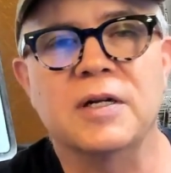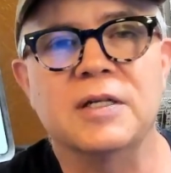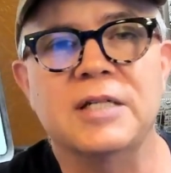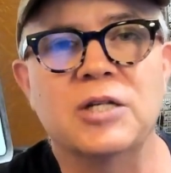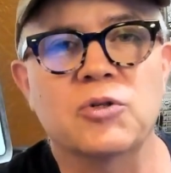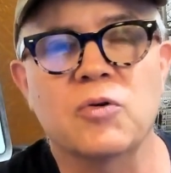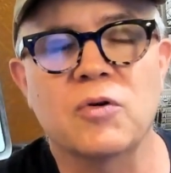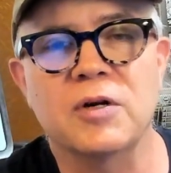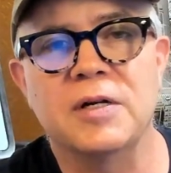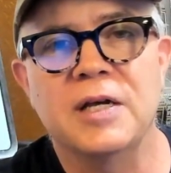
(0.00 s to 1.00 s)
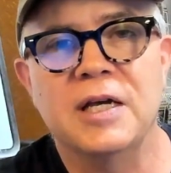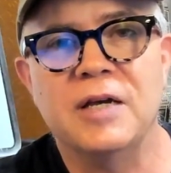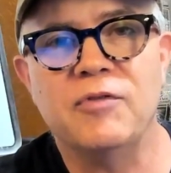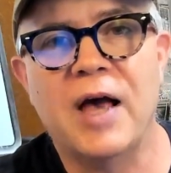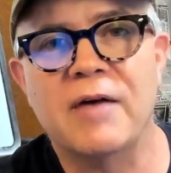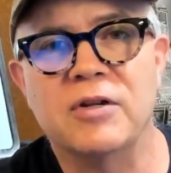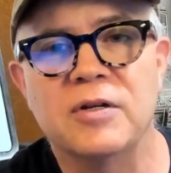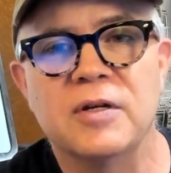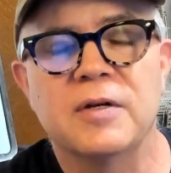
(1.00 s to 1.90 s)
And a tetrachord, if you haven't